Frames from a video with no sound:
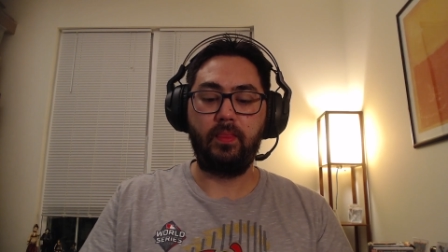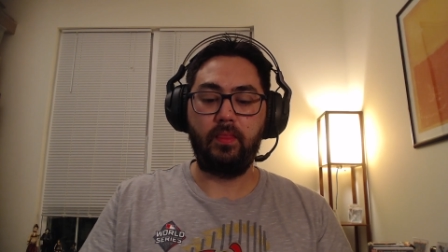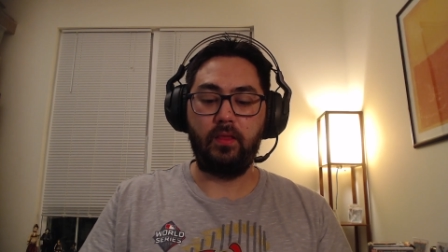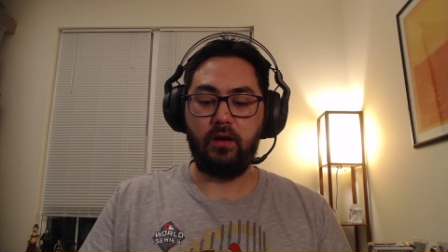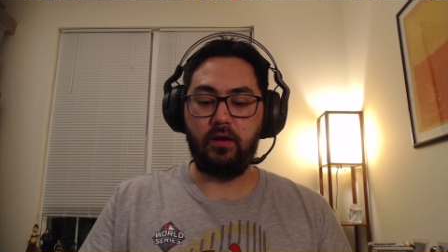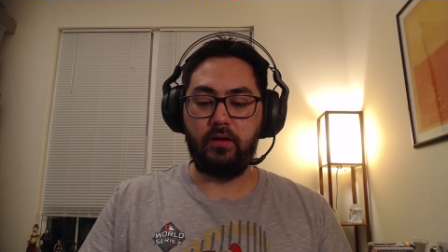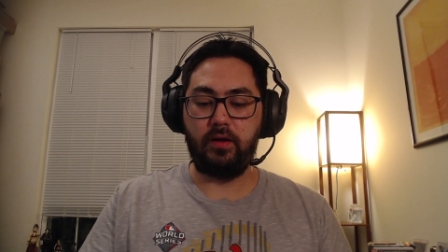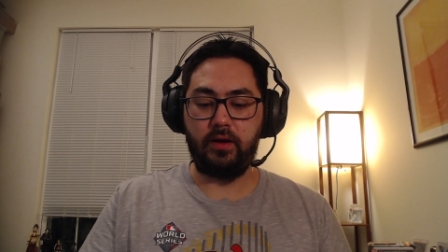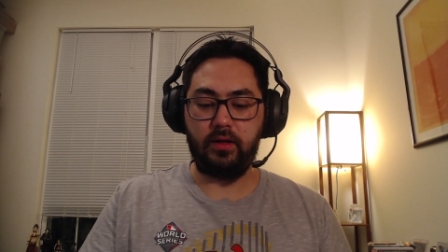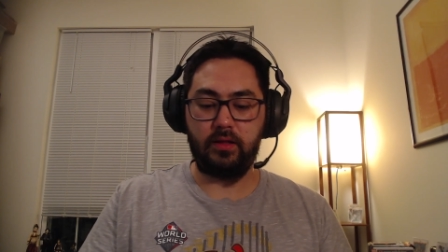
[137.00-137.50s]

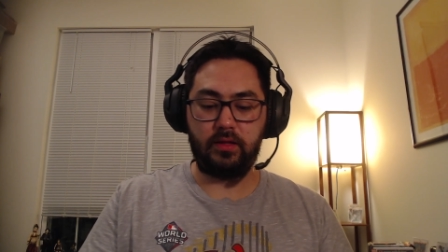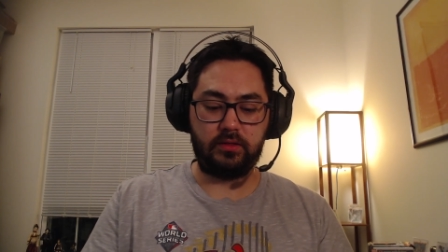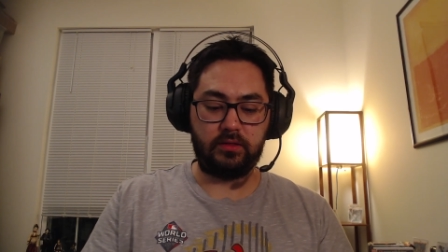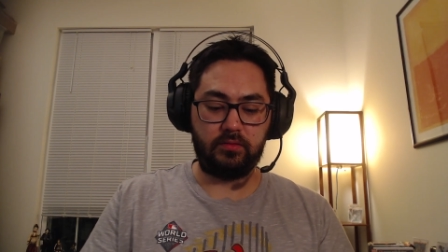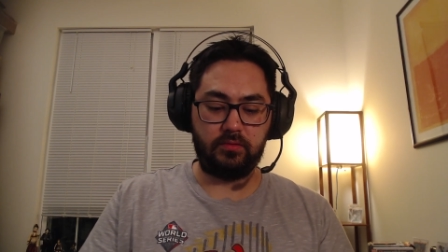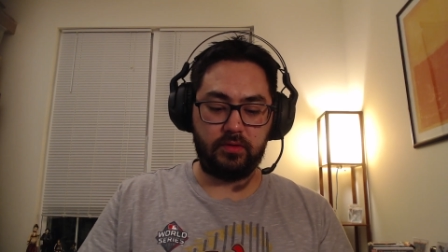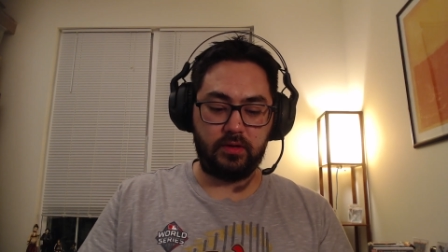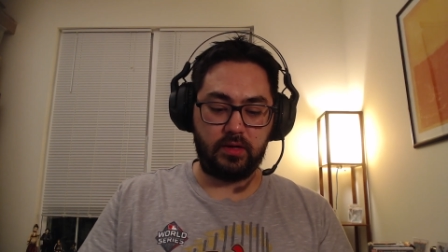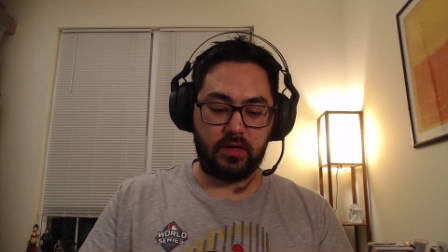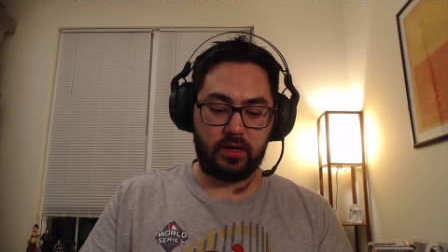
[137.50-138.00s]
All right, let's see
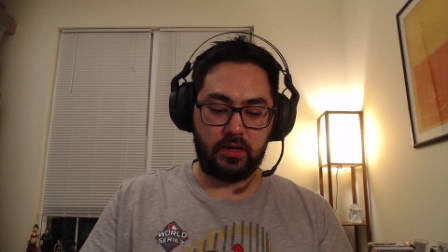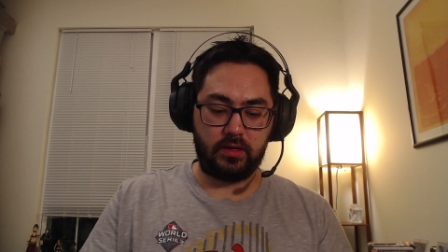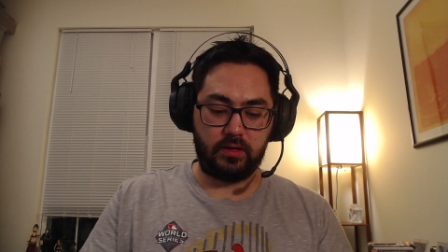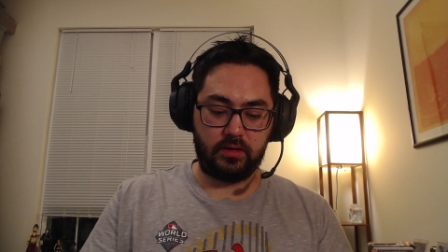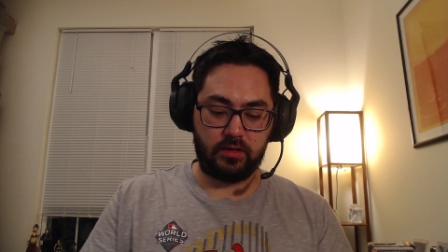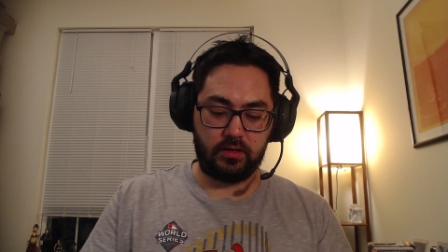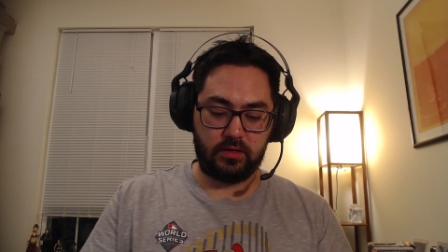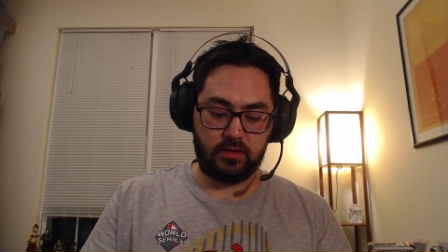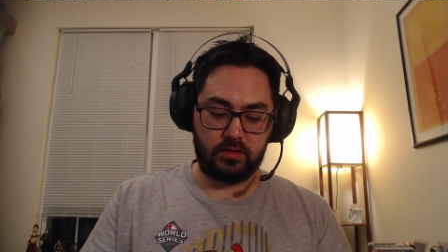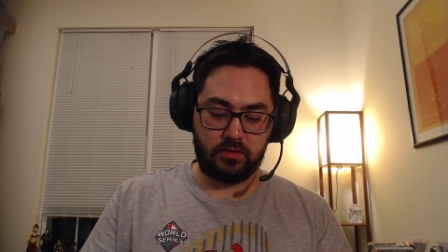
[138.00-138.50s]
what we
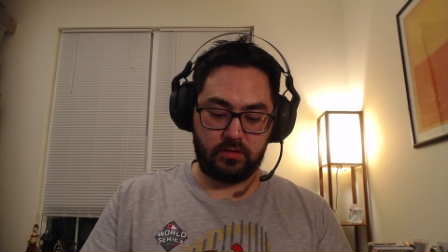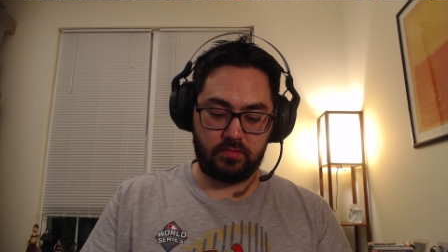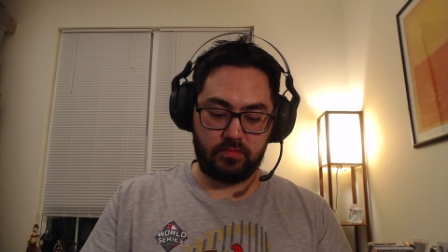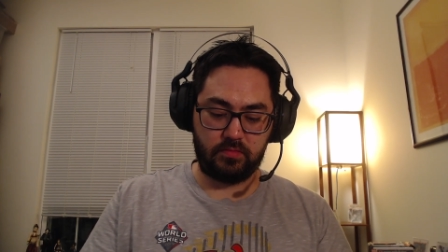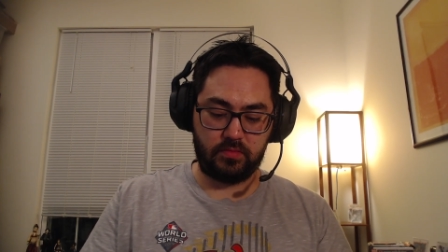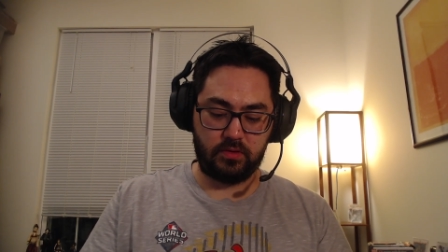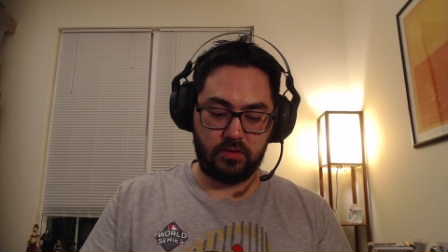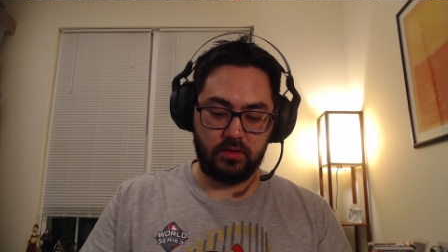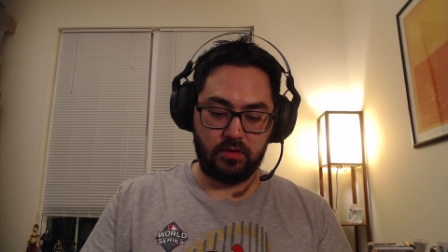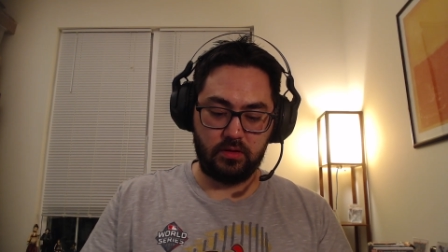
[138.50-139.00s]
got.
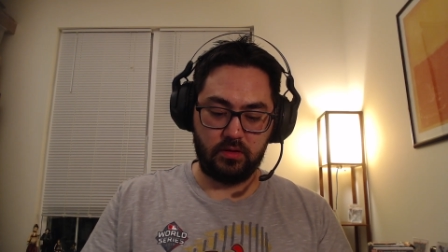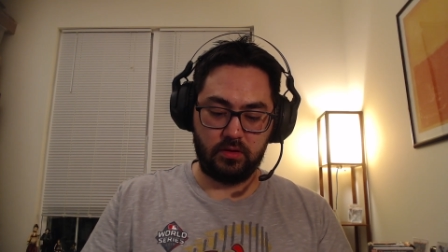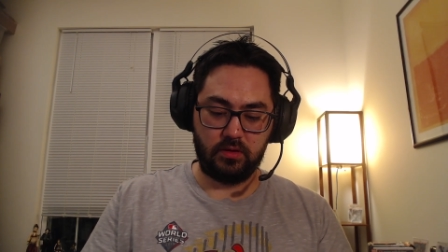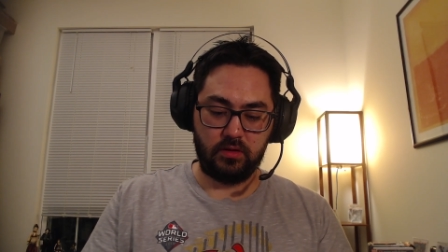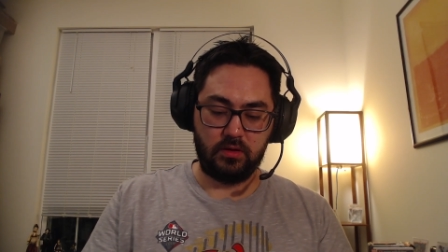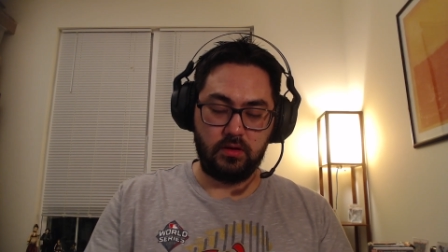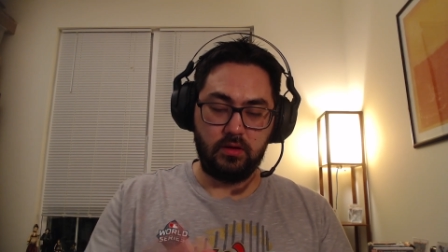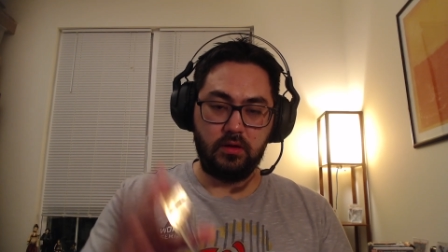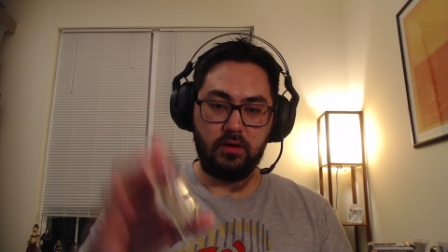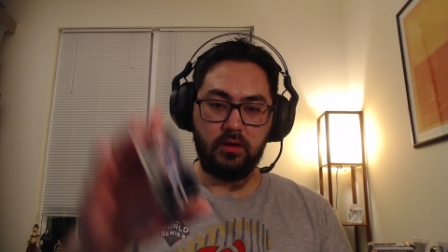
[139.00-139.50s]

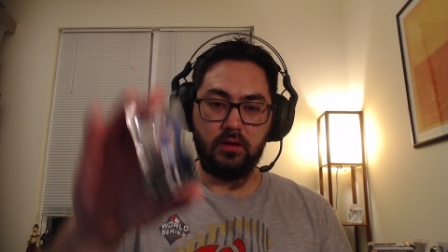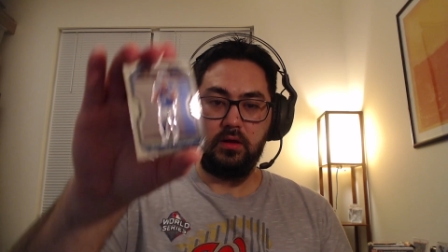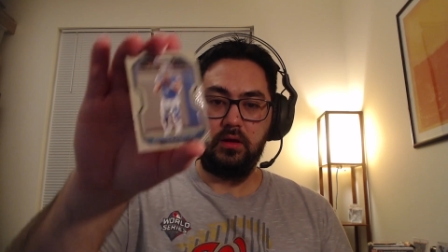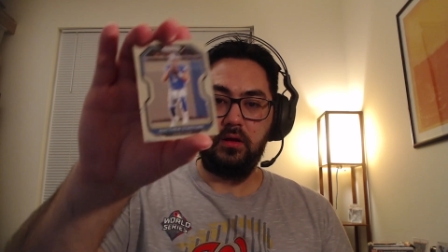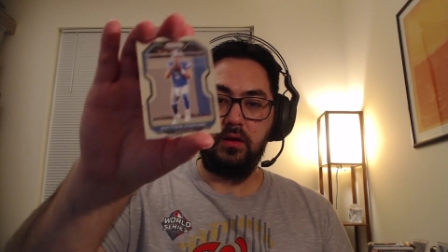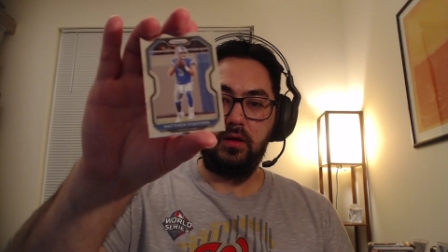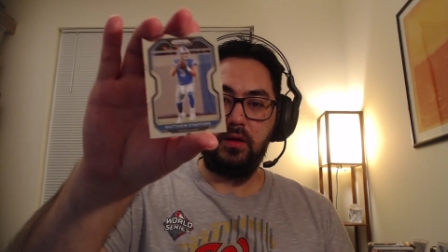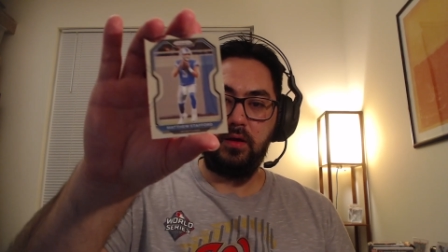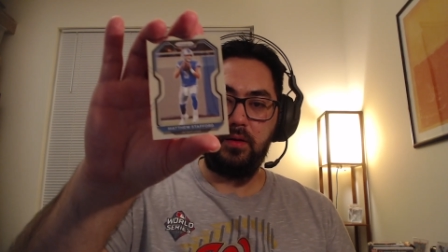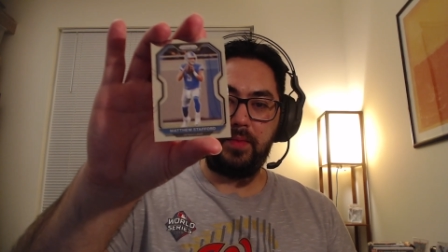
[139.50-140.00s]

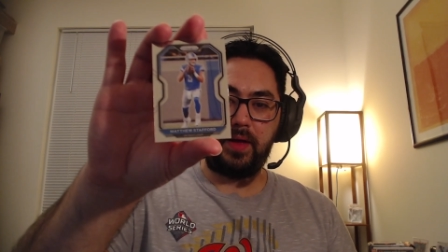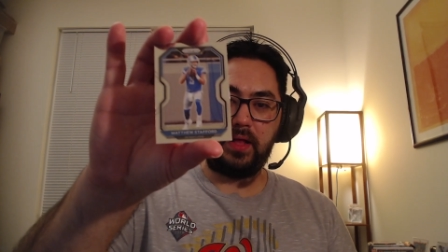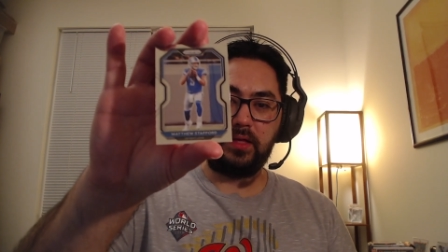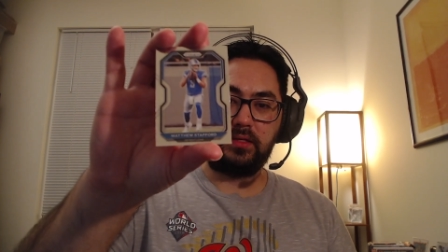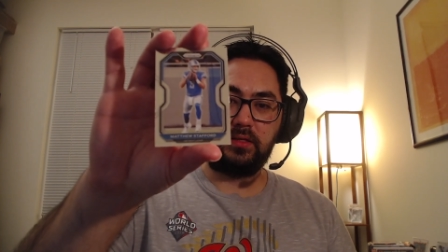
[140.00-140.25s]
Matt